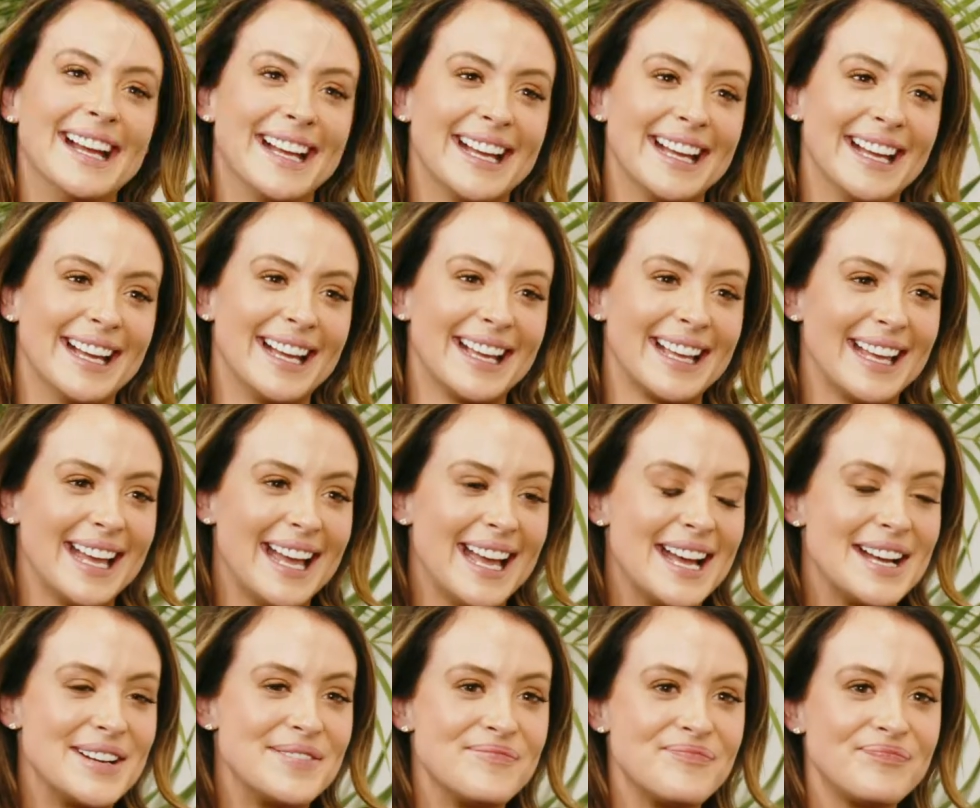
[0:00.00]
it work.
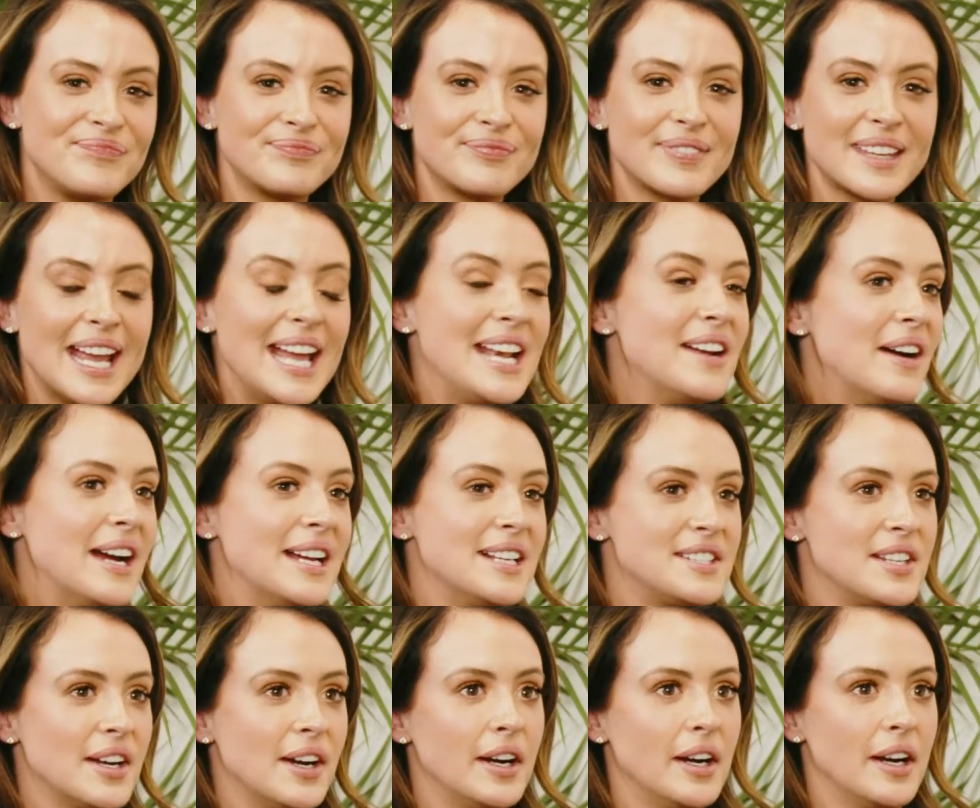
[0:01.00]
Anyway,
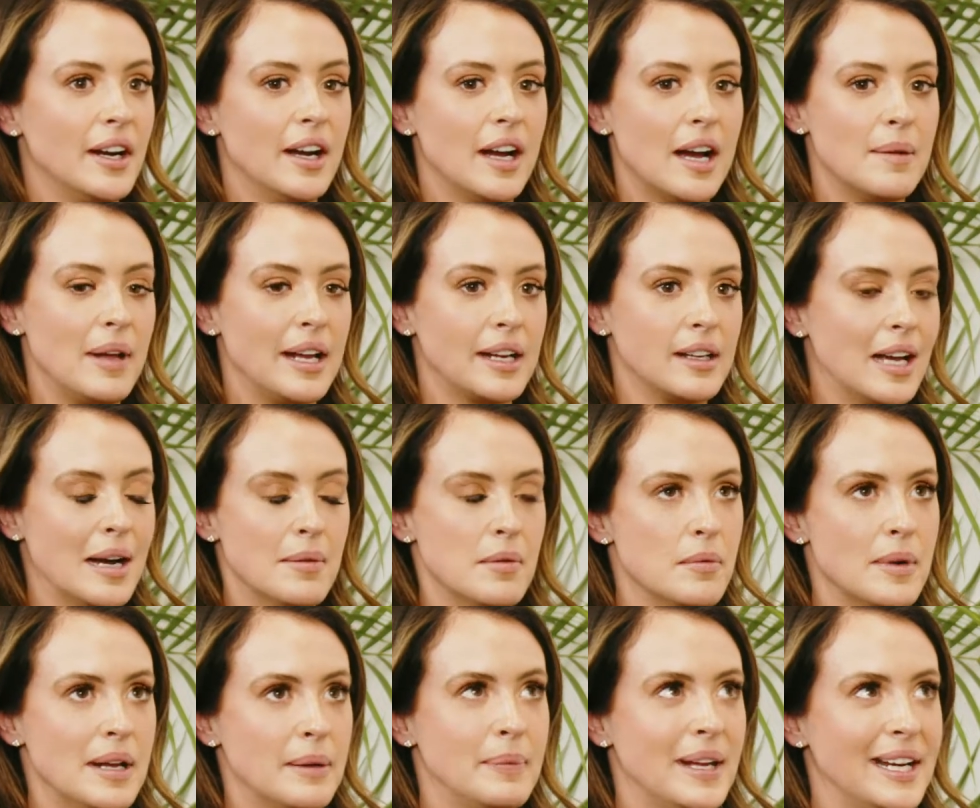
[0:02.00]
so I'm like, come
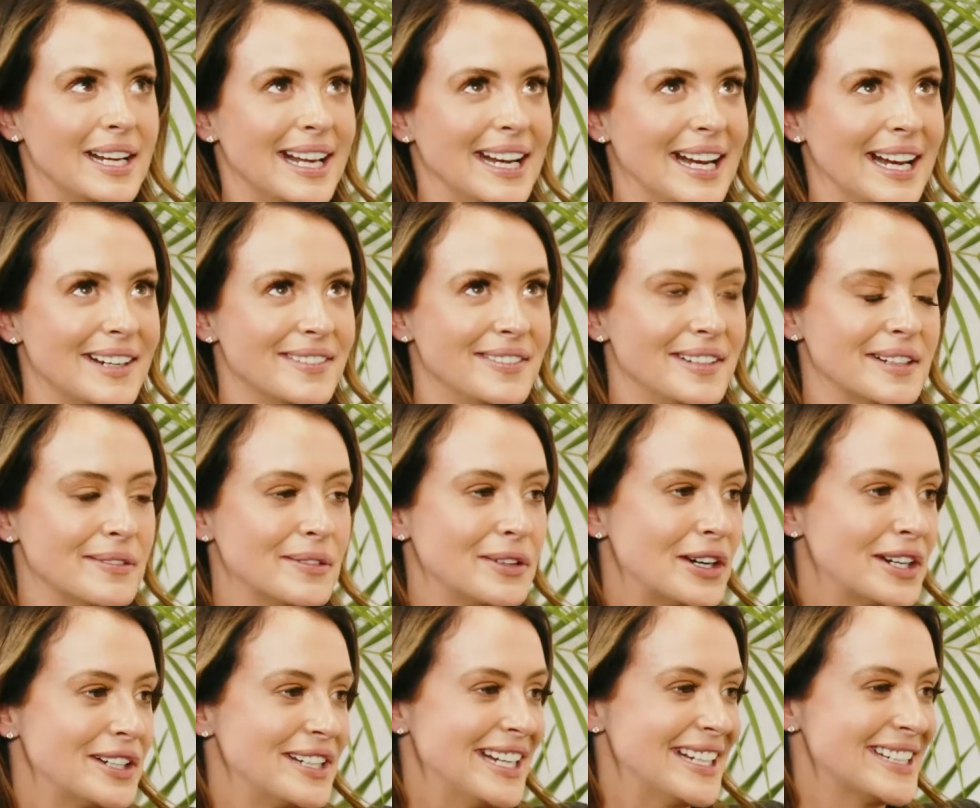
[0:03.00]
on, we better get out of here. We'll
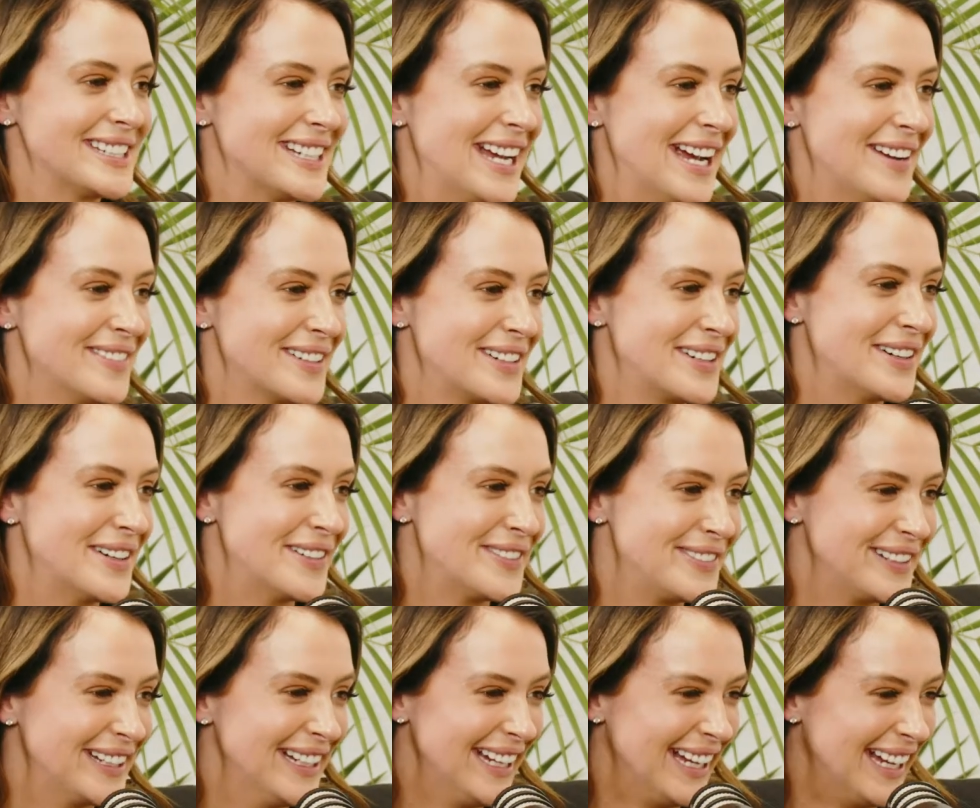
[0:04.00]
go down to have a coffee. We
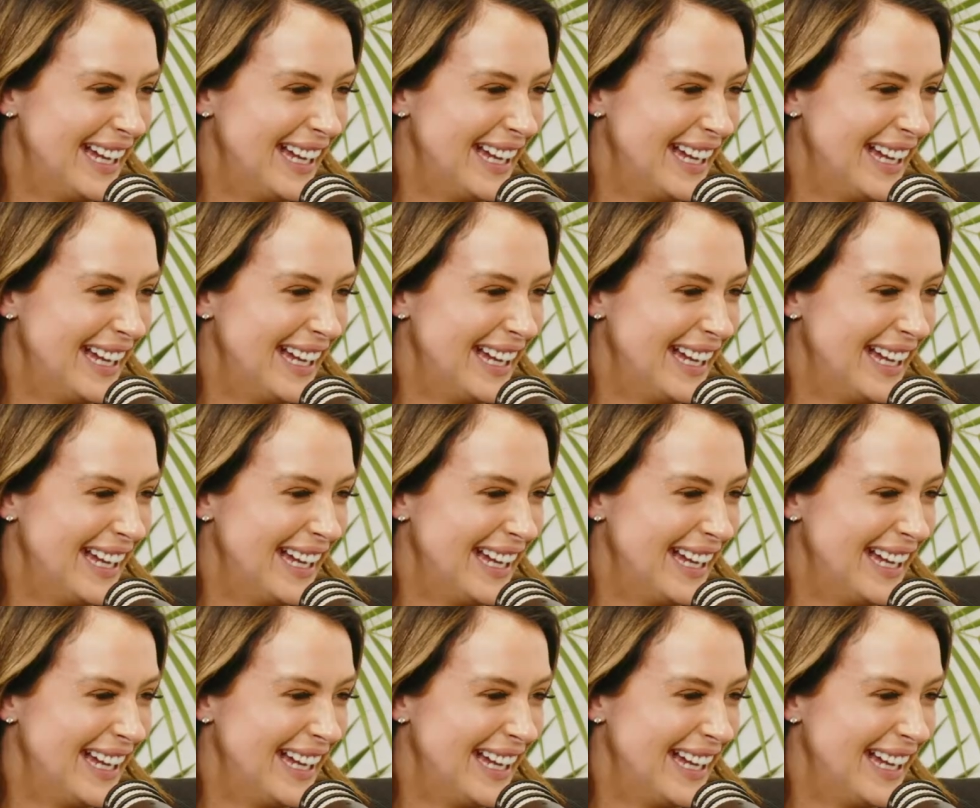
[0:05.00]
went and had a